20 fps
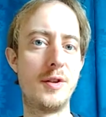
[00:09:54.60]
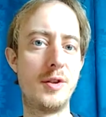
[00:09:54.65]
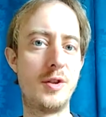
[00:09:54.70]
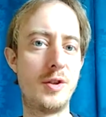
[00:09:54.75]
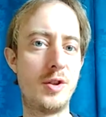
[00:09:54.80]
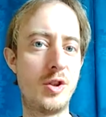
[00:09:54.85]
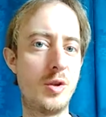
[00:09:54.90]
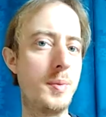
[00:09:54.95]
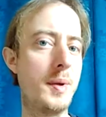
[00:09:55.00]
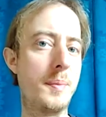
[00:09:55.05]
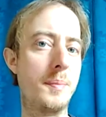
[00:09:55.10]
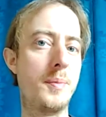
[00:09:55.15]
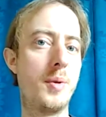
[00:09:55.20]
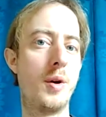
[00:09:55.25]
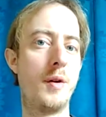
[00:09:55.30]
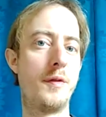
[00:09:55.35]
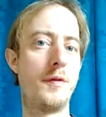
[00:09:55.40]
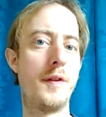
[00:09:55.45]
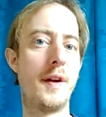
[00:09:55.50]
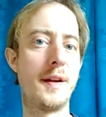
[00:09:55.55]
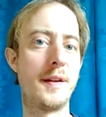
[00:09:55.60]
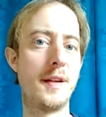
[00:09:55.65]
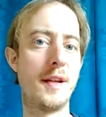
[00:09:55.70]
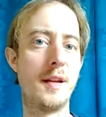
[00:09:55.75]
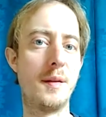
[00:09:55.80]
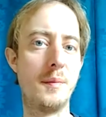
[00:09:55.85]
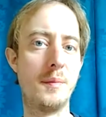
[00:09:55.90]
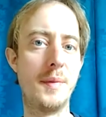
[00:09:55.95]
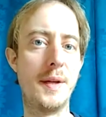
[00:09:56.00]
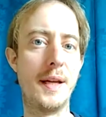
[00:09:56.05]
to be perfect
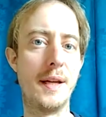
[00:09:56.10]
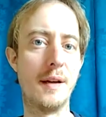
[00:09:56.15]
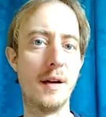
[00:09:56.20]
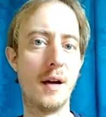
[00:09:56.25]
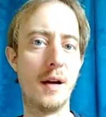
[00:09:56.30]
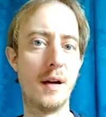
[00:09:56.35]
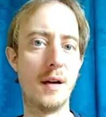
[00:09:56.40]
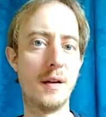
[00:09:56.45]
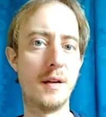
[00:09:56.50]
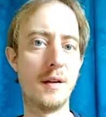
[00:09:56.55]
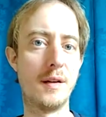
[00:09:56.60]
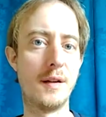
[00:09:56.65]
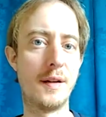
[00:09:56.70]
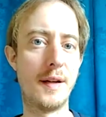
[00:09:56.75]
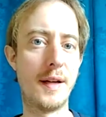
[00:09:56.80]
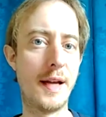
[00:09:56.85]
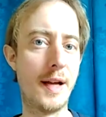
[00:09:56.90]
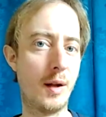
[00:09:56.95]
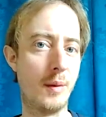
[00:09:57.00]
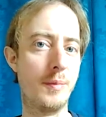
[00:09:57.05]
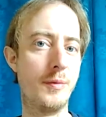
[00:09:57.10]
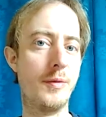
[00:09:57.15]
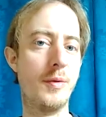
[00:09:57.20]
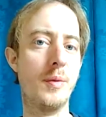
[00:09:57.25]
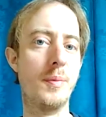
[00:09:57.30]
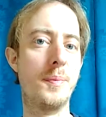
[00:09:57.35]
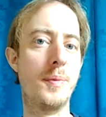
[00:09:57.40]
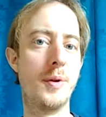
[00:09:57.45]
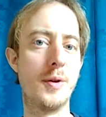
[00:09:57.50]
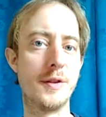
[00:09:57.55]
in being a helpful
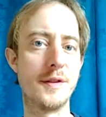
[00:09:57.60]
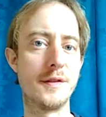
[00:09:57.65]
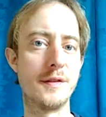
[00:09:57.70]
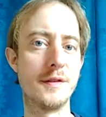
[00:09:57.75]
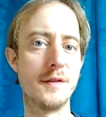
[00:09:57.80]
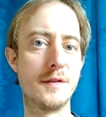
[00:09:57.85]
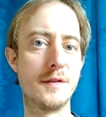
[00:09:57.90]
person.